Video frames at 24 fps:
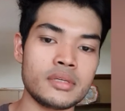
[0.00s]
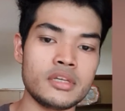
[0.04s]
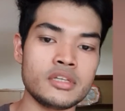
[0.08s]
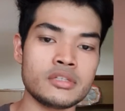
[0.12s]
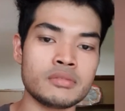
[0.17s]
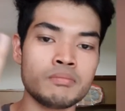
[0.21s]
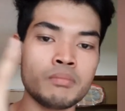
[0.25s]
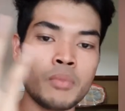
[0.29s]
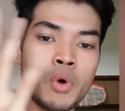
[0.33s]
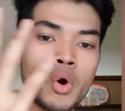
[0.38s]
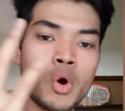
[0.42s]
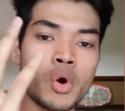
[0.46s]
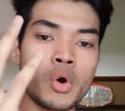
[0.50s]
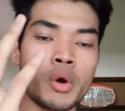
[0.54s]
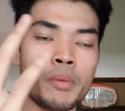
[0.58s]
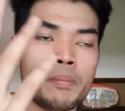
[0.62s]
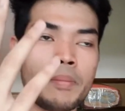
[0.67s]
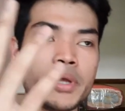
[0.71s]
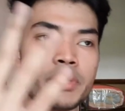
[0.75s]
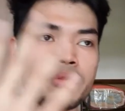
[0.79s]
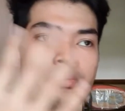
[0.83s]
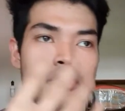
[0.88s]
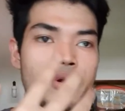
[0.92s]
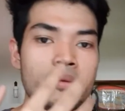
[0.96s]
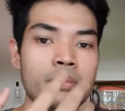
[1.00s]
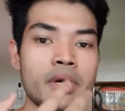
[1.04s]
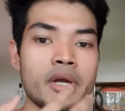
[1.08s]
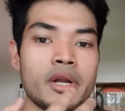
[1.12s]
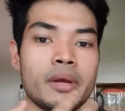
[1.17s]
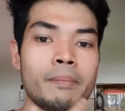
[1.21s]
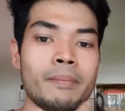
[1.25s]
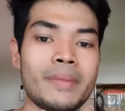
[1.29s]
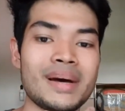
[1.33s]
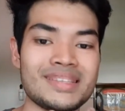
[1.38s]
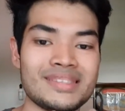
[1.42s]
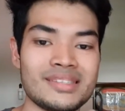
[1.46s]
is more compared to the
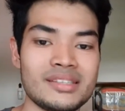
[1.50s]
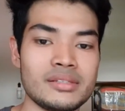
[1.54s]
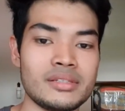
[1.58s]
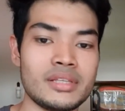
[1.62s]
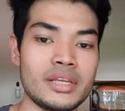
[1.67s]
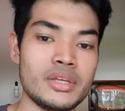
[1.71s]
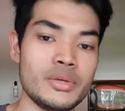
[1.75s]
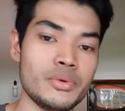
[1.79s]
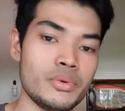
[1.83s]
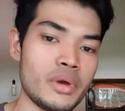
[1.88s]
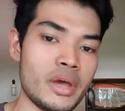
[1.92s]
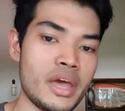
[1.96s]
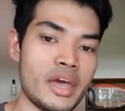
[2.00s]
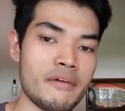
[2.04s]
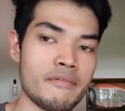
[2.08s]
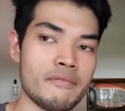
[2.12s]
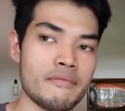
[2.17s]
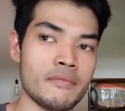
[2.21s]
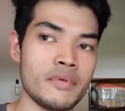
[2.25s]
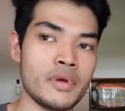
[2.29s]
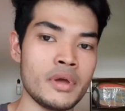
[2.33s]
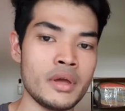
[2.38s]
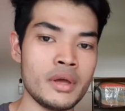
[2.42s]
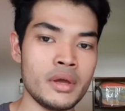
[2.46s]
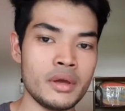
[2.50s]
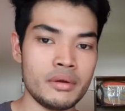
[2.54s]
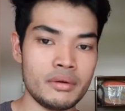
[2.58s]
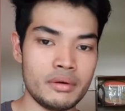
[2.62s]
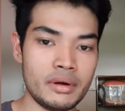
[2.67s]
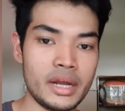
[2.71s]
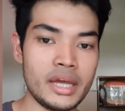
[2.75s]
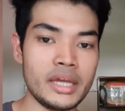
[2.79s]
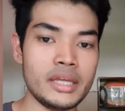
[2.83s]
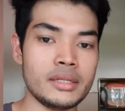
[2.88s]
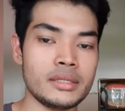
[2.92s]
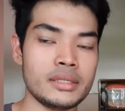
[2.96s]
amount of muscles that you have,
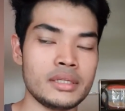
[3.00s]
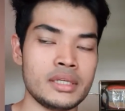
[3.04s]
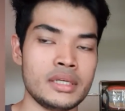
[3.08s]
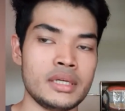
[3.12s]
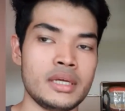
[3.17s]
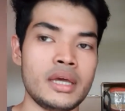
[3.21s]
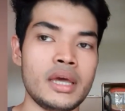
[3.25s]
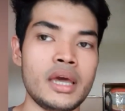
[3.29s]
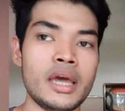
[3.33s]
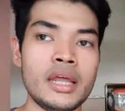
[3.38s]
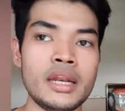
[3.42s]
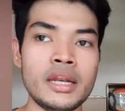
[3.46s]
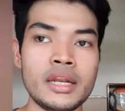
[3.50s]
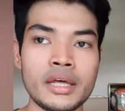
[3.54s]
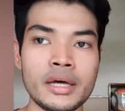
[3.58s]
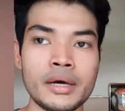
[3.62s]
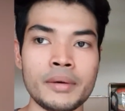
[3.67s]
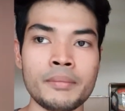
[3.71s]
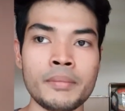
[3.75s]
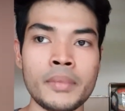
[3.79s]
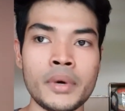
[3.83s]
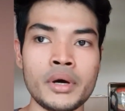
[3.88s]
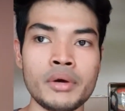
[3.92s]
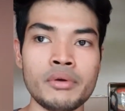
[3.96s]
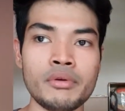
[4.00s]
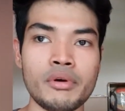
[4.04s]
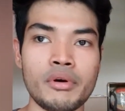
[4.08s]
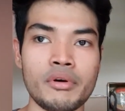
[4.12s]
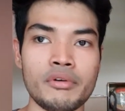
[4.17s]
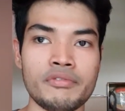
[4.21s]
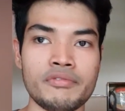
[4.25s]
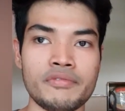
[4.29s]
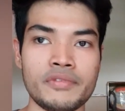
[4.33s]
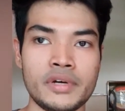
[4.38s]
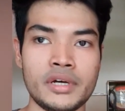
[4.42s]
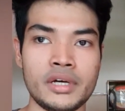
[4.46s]
right? And the amount
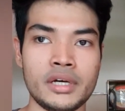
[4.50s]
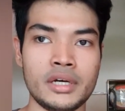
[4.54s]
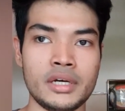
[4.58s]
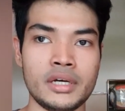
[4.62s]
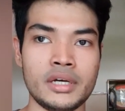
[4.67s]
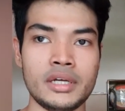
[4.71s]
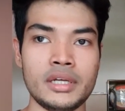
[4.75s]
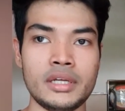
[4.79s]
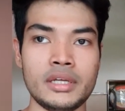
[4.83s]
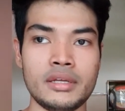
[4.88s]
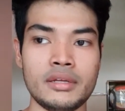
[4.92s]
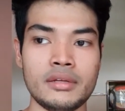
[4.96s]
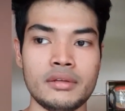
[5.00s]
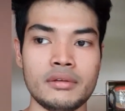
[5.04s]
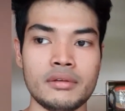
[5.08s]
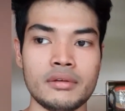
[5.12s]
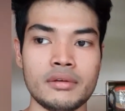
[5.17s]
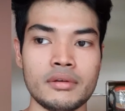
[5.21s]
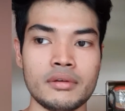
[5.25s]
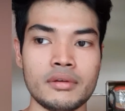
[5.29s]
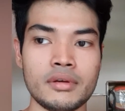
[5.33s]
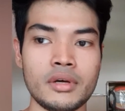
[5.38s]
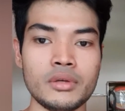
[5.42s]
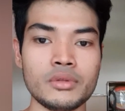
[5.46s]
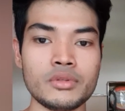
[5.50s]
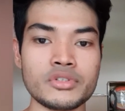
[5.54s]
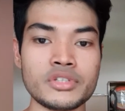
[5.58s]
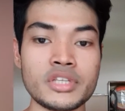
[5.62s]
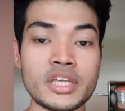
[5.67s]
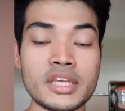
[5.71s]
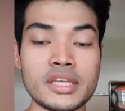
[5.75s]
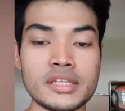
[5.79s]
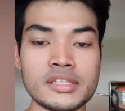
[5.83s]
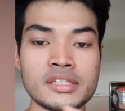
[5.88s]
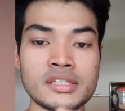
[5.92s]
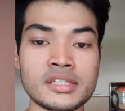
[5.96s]
of
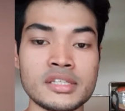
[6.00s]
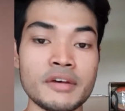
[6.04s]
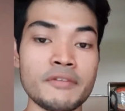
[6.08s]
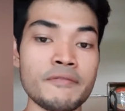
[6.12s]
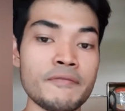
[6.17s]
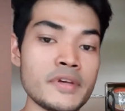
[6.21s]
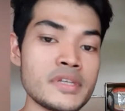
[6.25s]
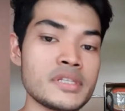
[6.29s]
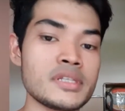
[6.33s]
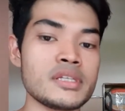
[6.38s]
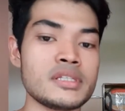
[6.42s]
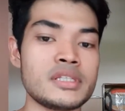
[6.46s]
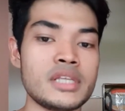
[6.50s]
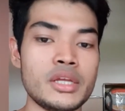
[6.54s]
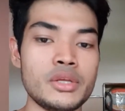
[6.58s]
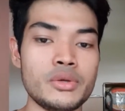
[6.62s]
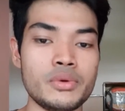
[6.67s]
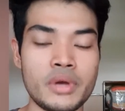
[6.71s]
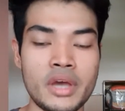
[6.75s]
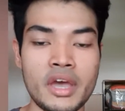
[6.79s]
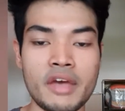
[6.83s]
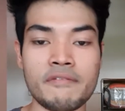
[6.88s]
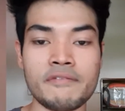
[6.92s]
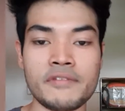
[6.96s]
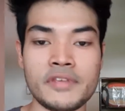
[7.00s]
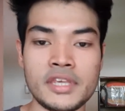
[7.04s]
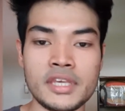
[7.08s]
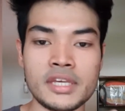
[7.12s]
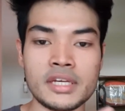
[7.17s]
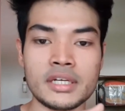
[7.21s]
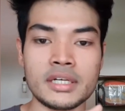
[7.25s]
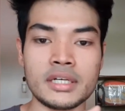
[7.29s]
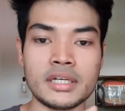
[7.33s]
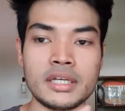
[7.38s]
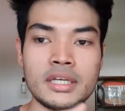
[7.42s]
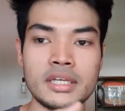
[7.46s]
surfaces that you have
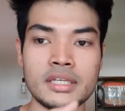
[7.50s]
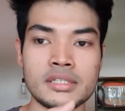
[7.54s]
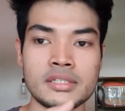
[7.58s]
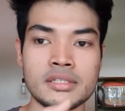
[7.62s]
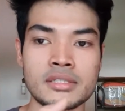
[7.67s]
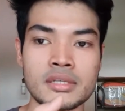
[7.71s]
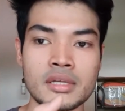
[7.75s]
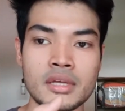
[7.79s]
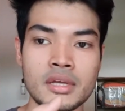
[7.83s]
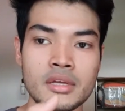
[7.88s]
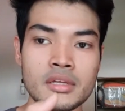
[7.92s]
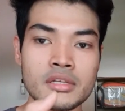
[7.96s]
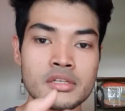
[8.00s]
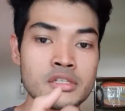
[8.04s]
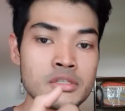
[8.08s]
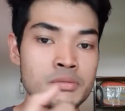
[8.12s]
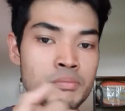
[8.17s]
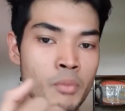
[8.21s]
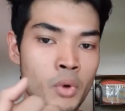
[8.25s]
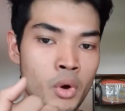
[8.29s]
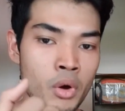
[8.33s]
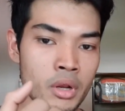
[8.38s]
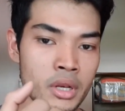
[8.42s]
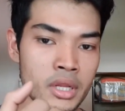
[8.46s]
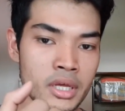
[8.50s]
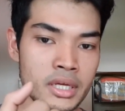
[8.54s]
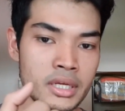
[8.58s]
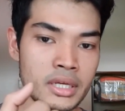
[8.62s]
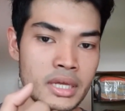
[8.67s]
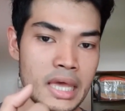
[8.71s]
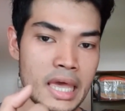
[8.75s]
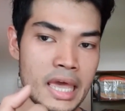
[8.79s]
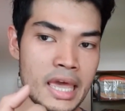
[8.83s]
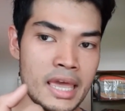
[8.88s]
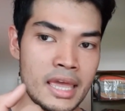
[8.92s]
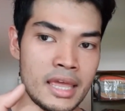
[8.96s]
here is smaller
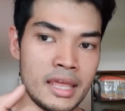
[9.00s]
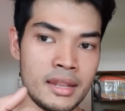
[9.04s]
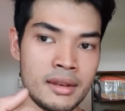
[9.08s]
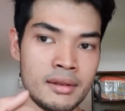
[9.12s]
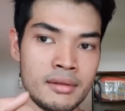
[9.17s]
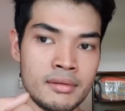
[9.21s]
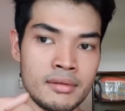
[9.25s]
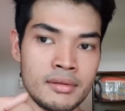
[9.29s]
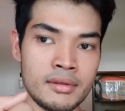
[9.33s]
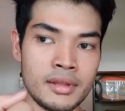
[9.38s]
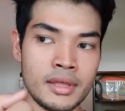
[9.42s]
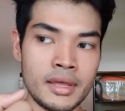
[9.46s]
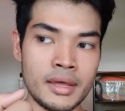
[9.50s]
and